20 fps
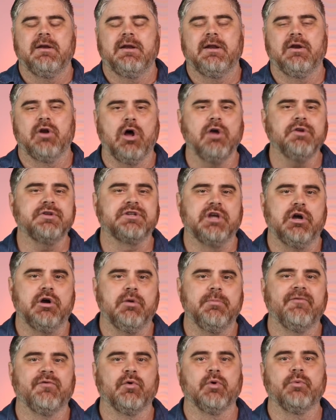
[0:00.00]
And
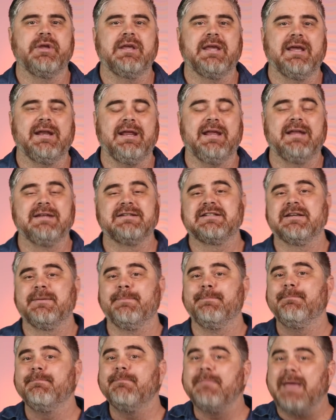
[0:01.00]
also, before we get into
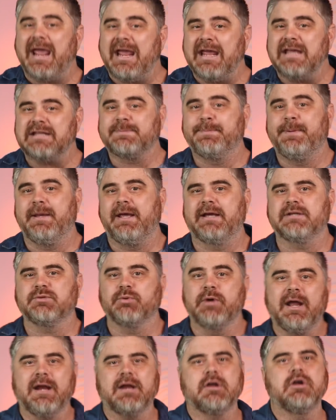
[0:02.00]
May's picks,
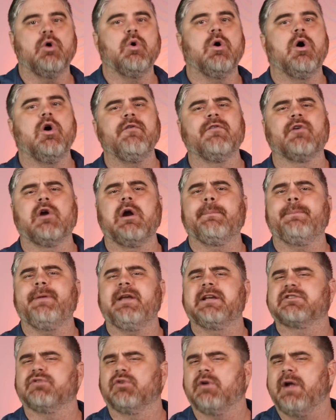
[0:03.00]
we got to go over our
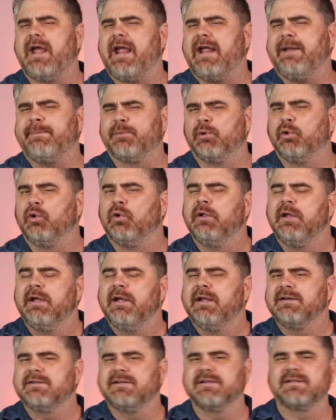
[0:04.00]
picks for April
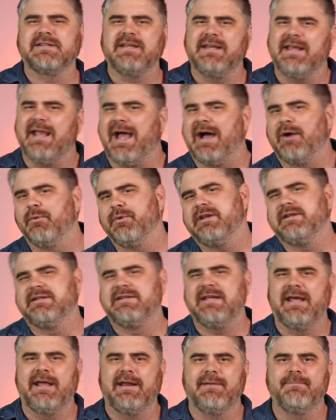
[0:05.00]
to see how we
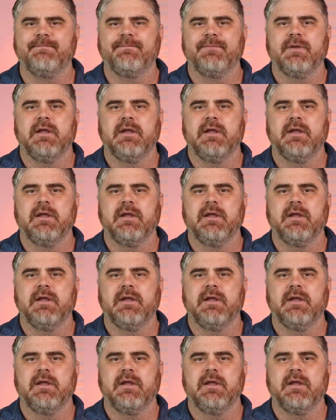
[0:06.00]
did.